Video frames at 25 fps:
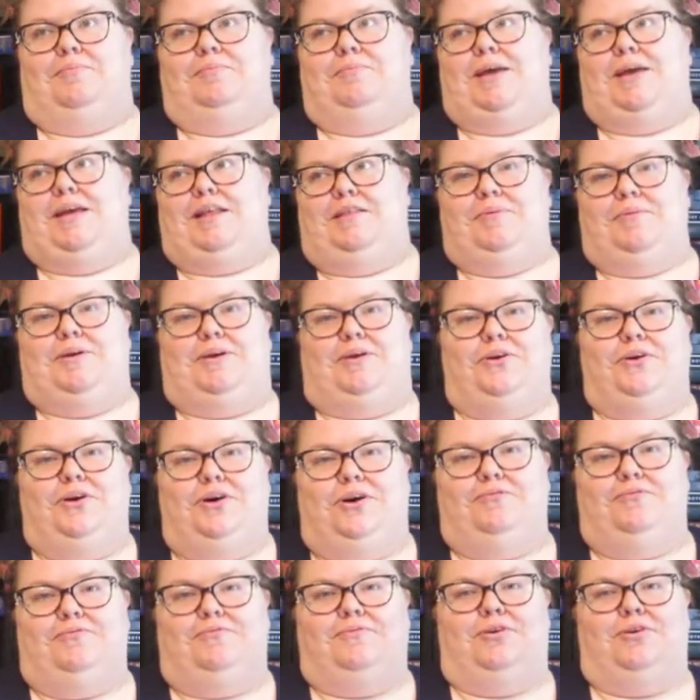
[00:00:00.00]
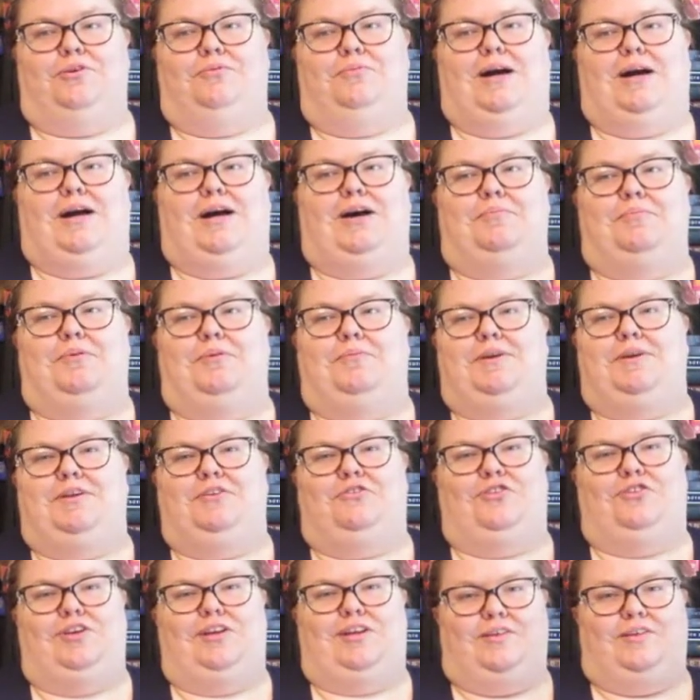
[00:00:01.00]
has been gone for a while, but when she